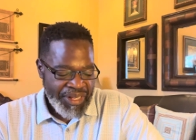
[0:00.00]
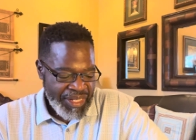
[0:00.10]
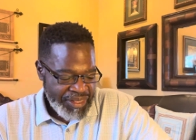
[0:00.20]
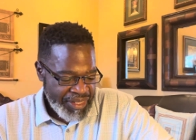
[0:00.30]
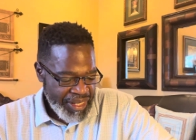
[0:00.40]

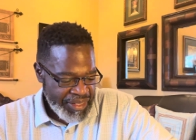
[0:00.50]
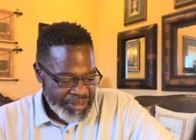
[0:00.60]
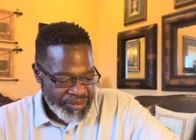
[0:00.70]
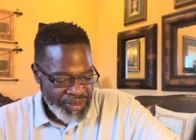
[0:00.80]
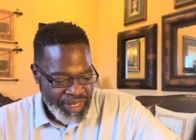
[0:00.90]
that's that's
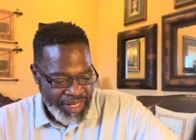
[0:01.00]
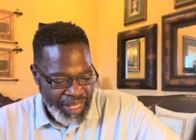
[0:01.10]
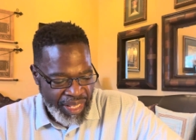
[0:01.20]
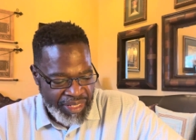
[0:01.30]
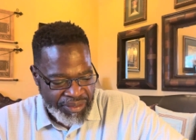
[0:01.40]
great.
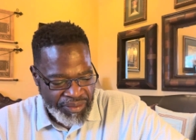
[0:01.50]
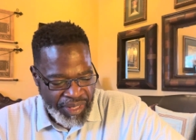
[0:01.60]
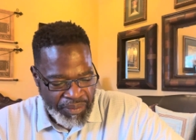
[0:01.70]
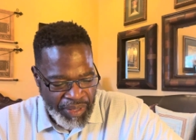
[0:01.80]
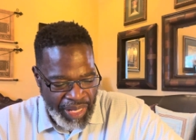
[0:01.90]
That's
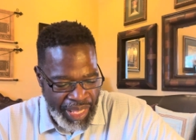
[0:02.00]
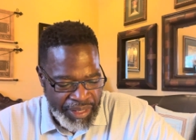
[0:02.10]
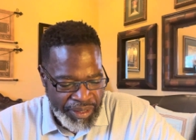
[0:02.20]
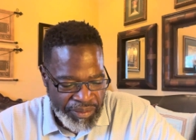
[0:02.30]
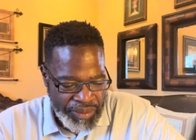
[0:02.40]
great. Well, I
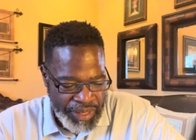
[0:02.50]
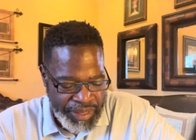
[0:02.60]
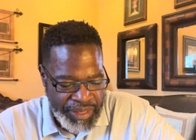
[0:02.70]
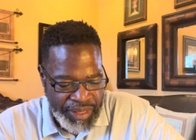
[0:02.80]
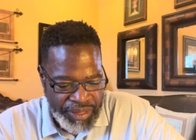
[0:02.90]
know
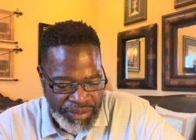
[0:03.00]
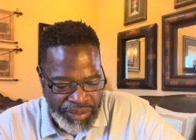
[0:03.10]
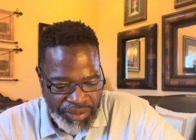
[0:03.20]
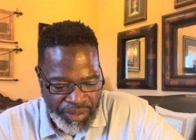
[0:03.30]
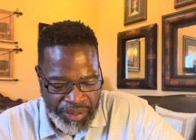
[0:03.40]
that uh,
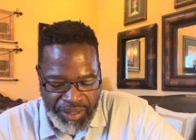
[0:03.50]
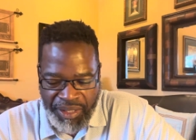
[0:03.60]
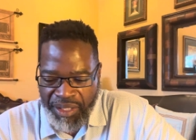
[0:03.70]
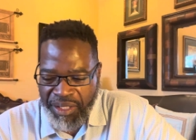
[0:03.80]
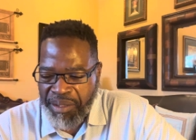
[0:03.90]
you're gonna
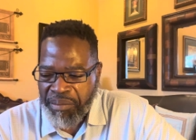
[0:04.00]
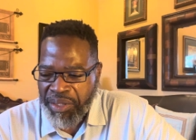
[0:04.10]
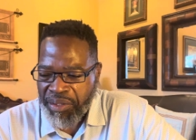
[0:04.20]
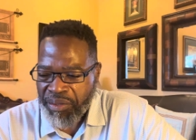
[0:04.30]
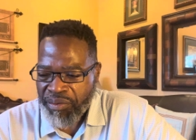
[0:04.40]

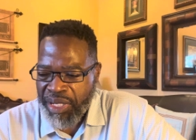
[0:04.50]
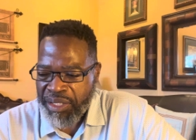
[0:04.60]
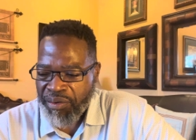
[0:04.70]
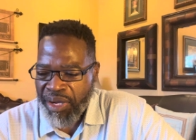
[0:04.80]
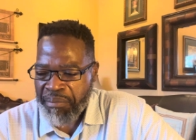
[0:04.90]
your great
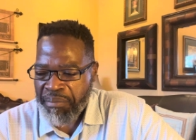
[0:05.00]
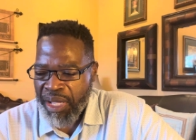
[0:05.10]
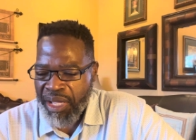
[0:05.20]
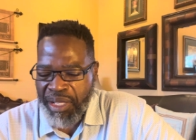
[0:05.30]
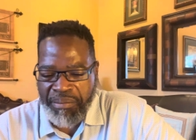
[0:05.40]

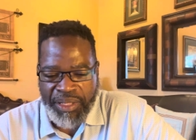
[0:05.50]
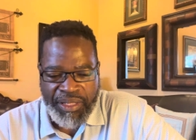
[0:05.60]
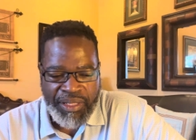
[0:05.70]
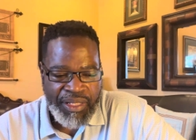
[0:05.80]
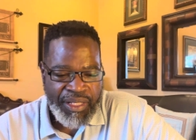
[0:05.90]
grandmom
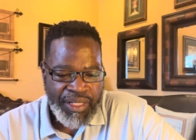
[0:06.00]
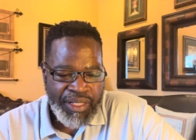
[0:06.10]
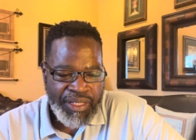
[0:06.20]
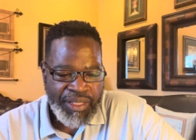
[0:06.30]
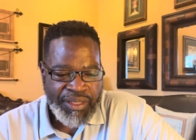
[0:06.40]
and uh,
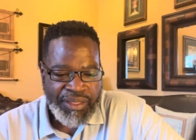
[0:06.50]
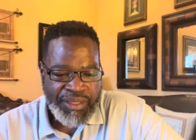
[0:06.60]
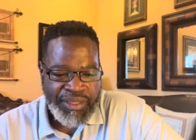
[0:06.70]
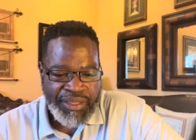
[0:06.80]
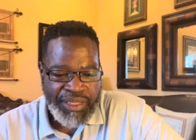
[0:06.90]

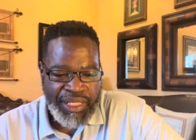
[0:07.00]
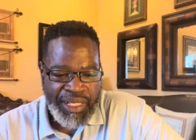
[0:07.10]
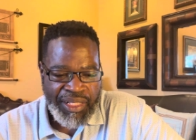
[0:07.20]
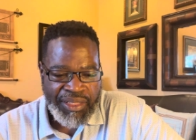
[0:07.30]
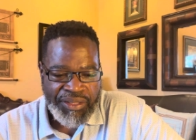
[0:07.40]
yeah
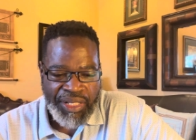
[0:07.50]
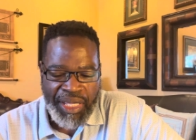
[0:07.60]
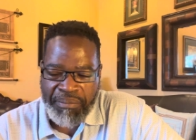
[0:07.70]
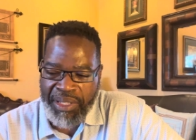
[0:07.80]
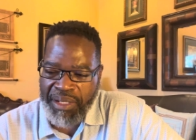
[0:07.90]
yeah you
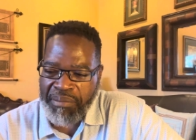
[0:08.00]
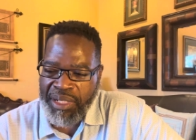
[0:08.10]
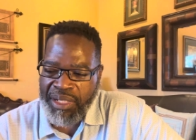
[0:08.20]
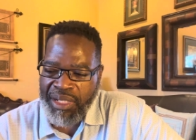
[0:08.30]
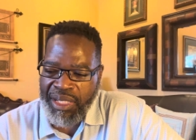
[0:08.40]
got many
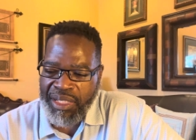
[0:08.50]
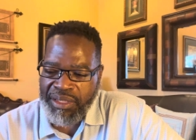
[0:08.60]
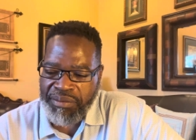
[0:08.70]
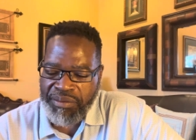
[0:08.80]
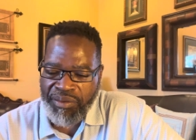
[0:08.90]
many days
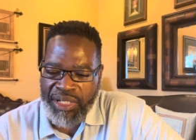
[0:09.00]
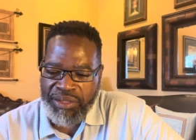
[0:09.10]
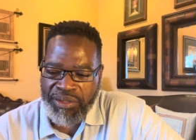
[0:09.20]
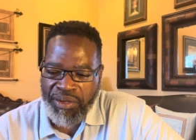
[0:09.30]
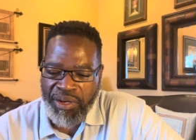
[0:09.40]
of great
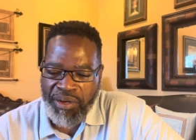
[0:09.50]
joy